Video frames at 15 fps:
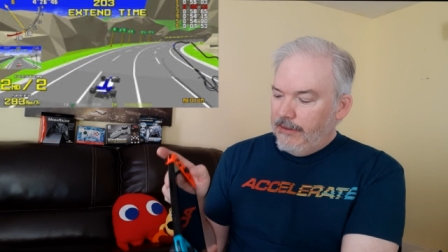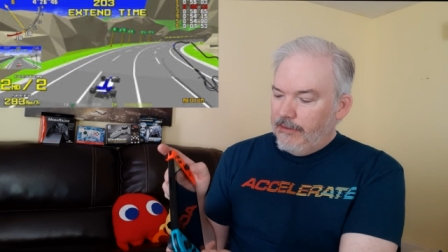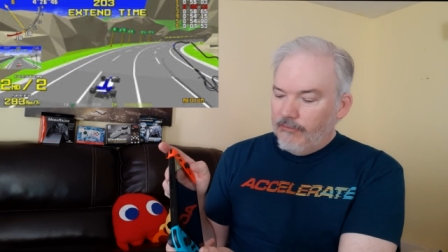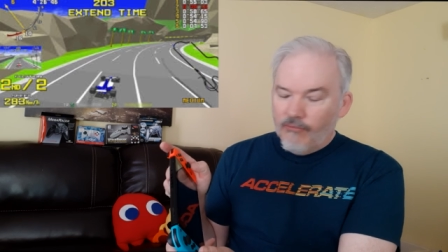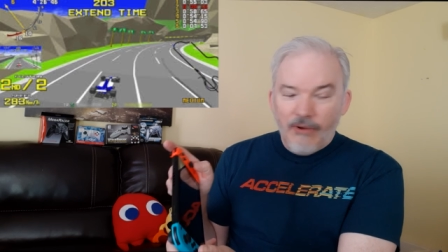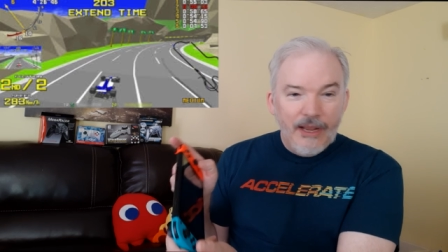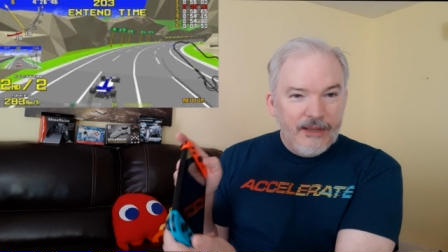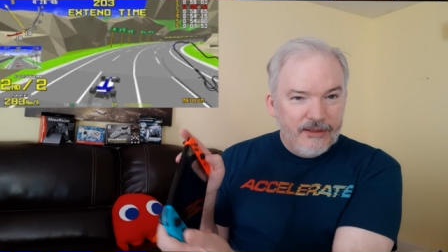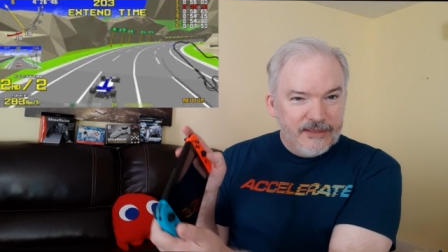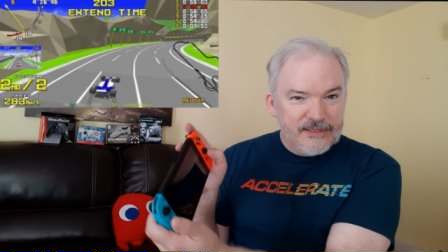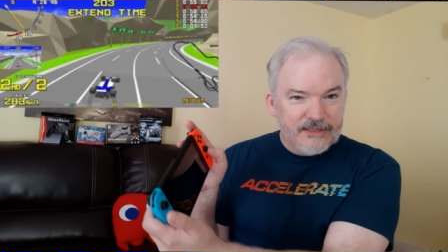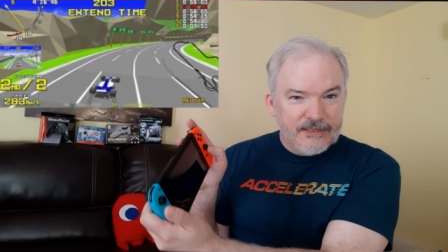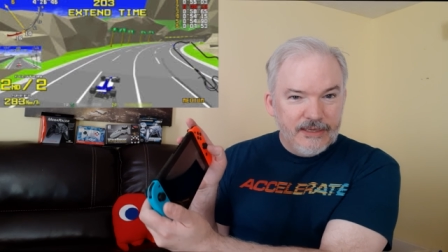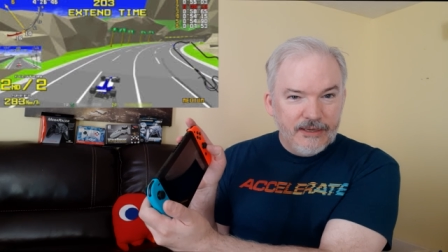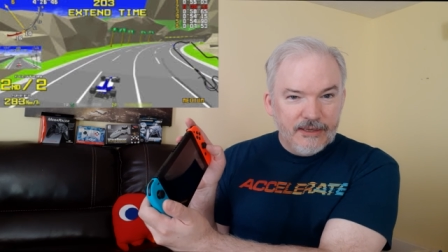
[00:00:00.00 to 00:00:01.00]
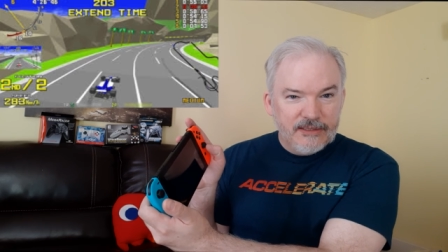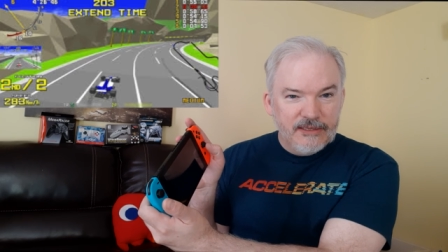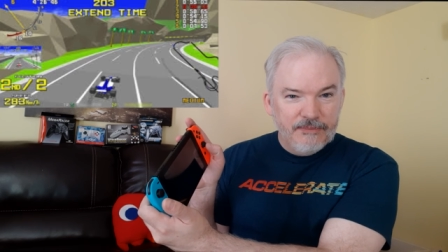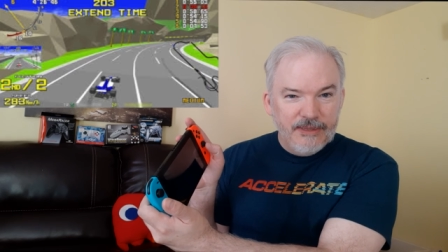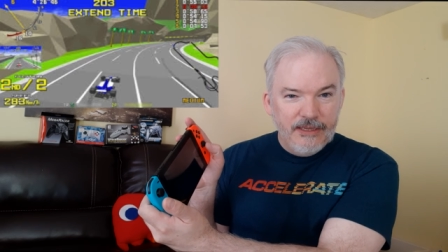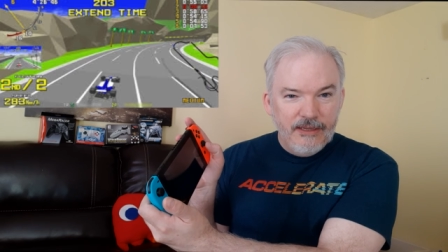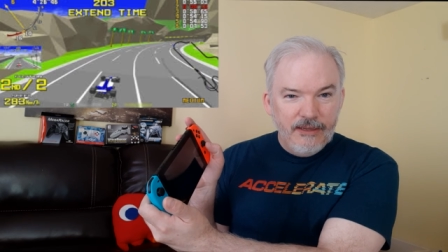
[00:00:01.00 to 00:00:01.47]
right stick to
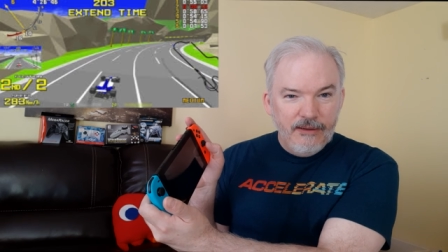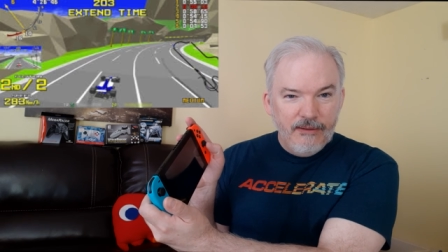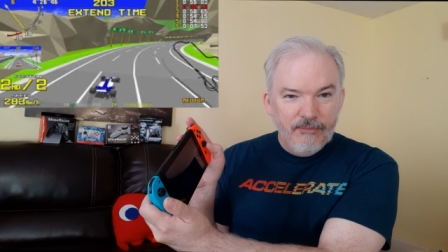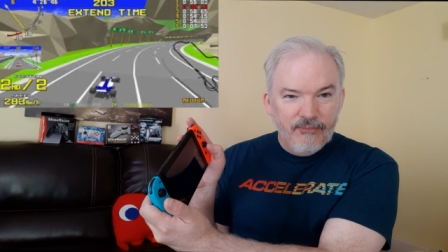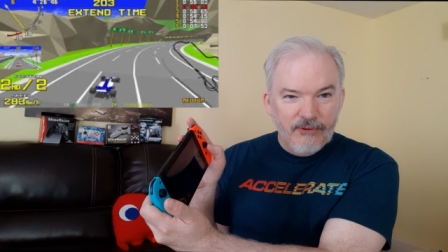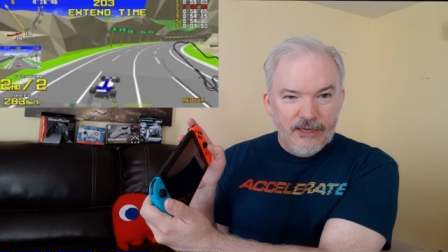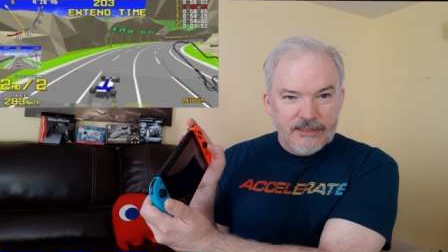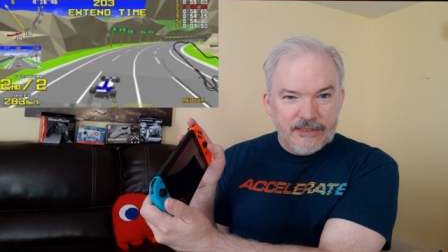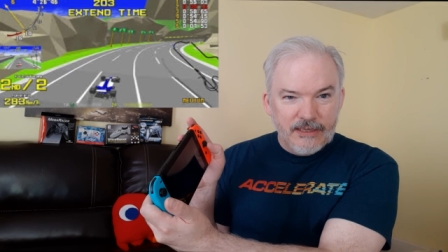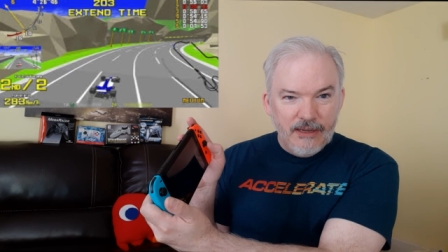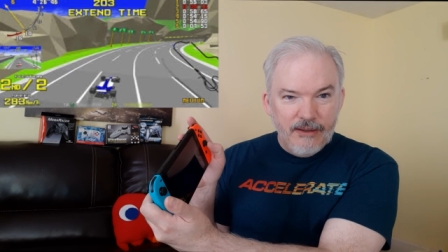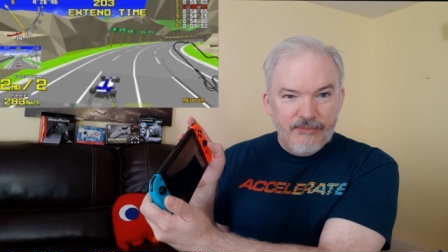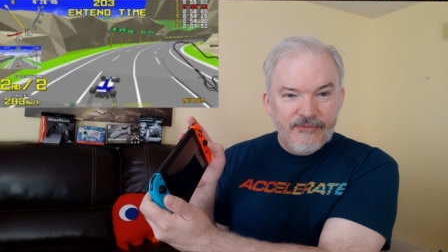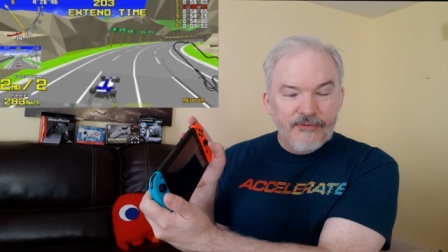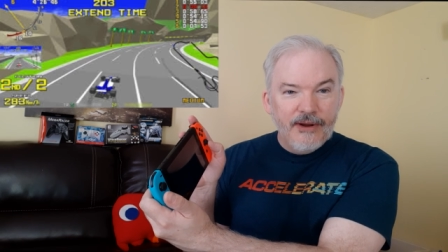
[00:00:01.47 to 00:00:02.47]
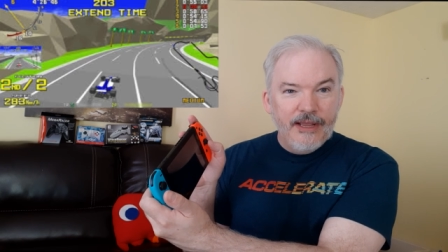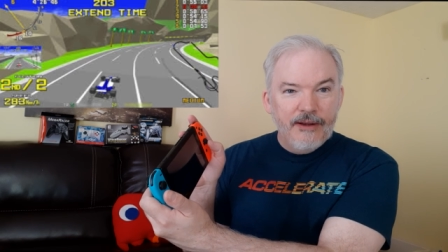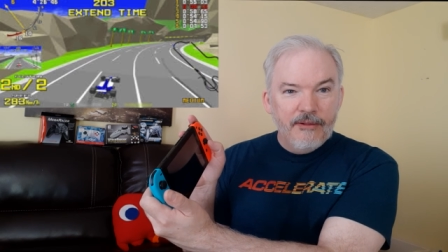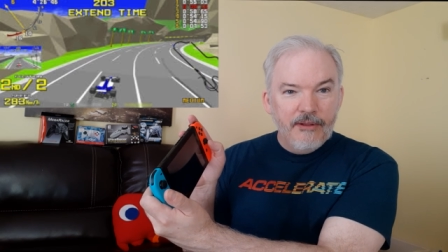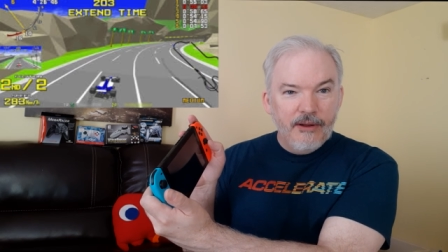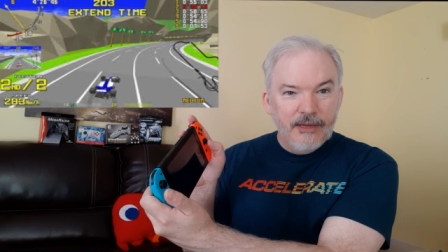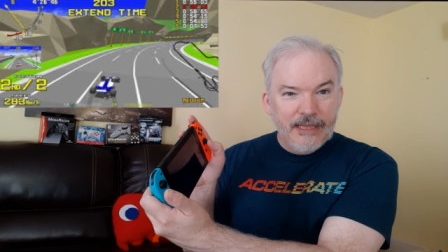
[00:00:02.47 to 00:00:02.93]
be pressed up for
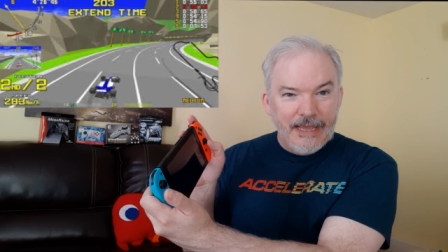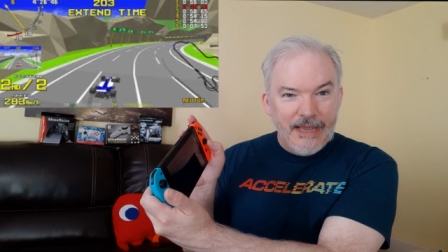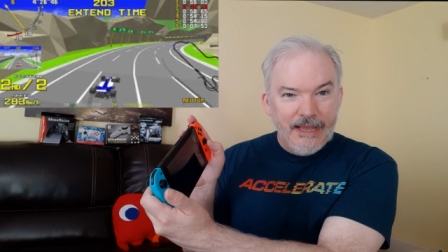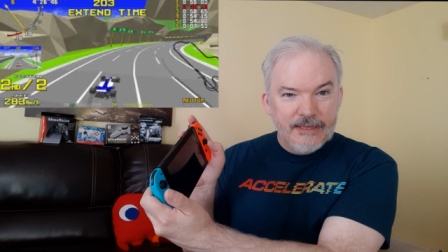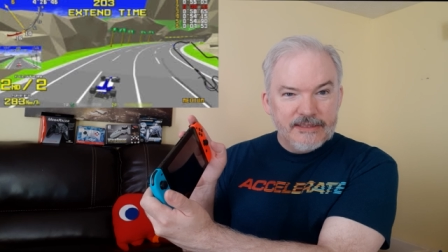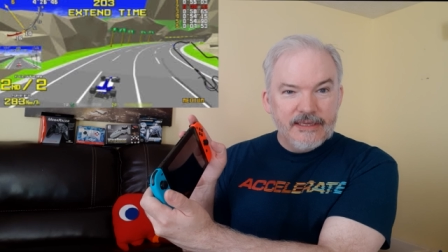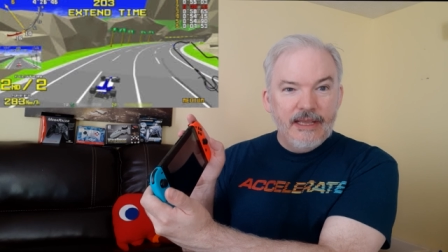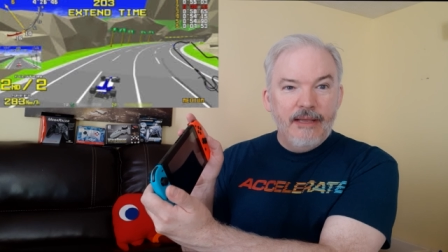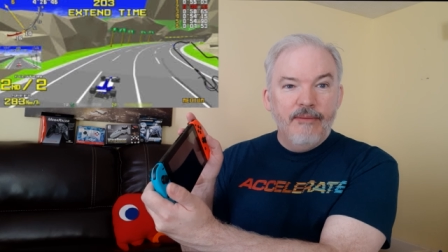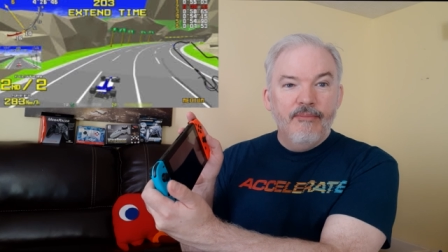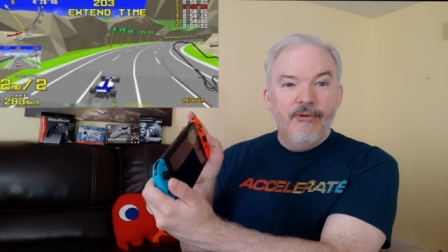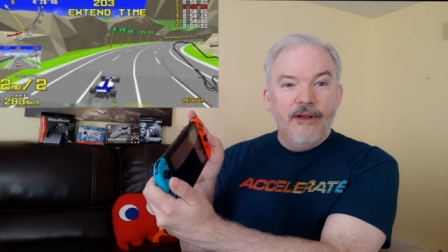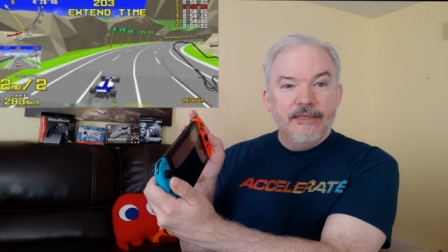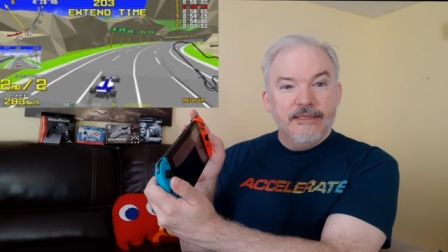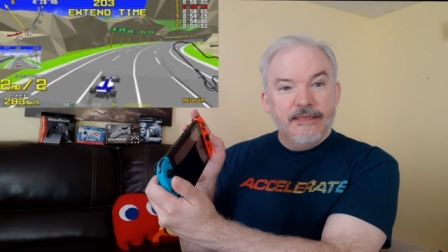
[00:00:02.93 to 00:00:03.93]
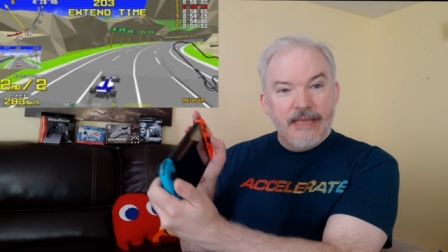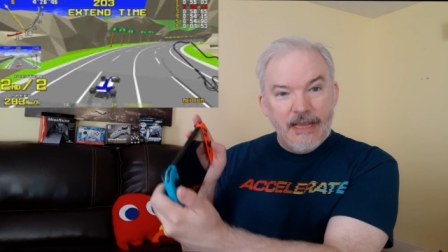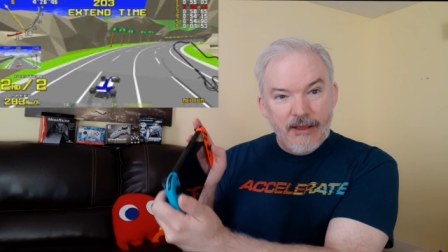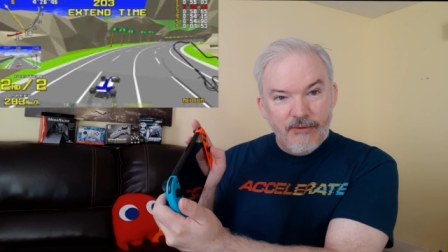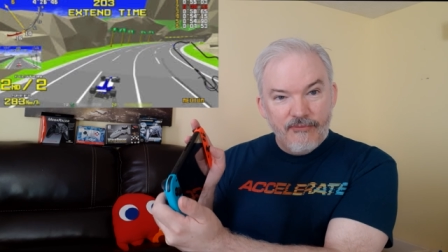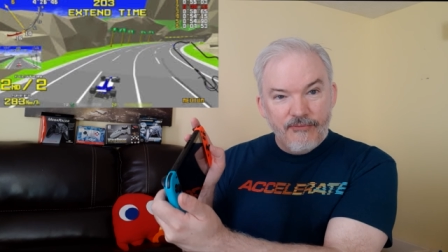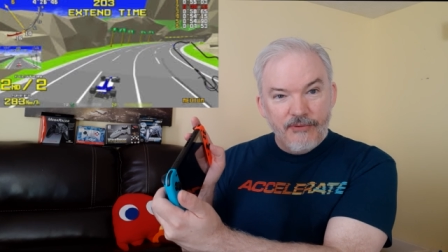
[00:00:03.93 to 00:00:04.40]
analog gas and pressed
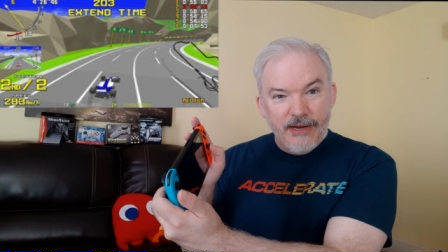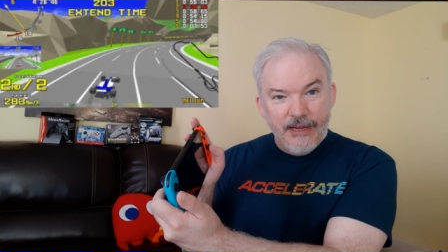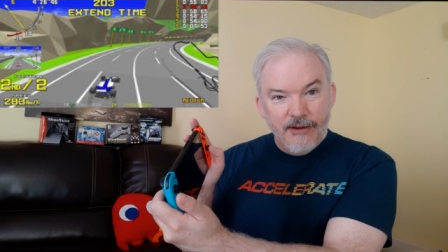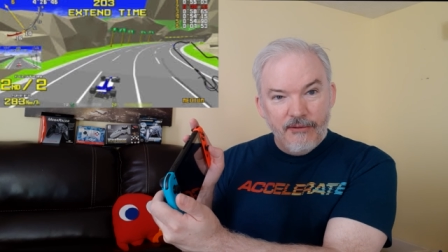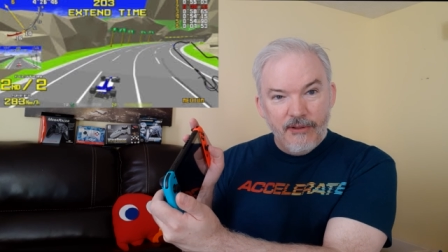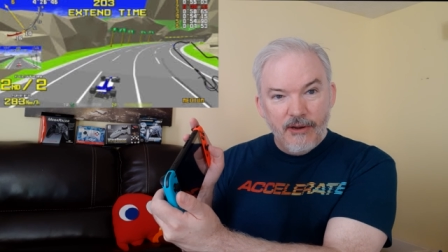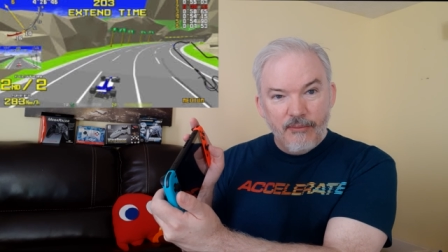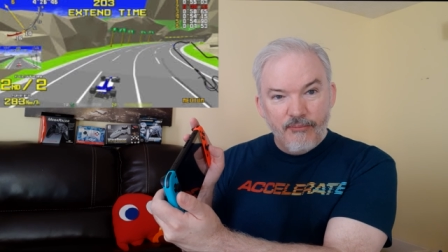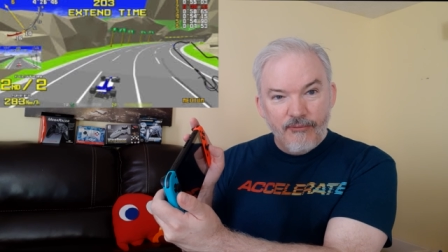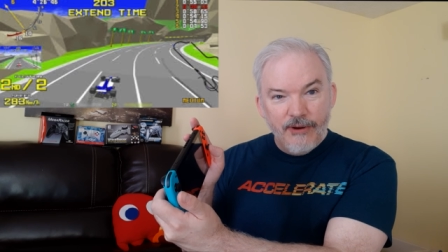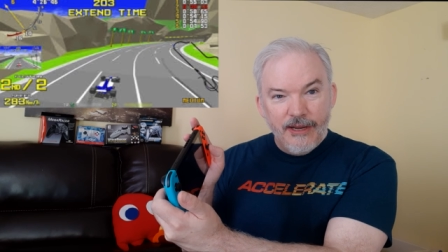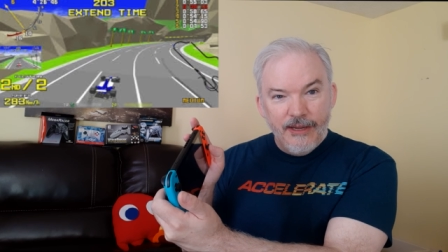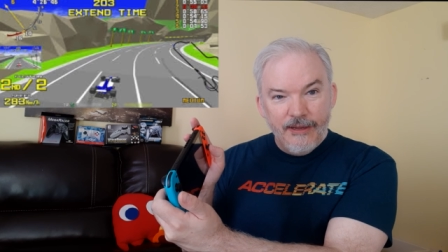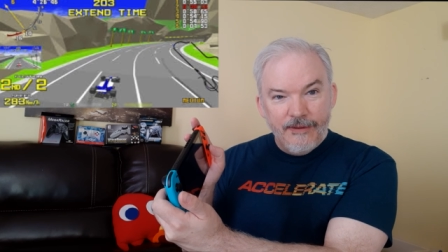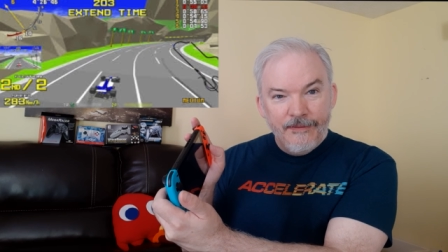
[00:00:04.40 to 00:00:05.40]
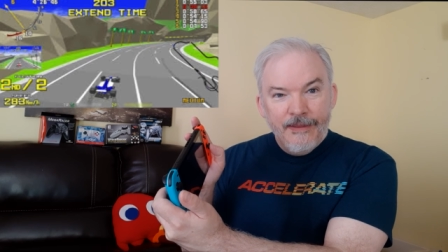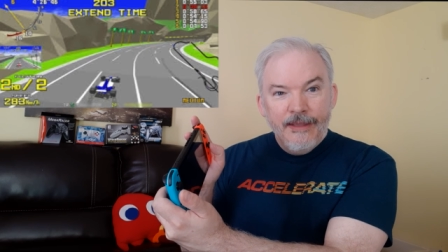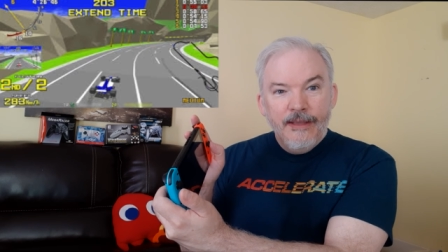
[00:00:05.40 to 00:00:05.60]
down for analog brake.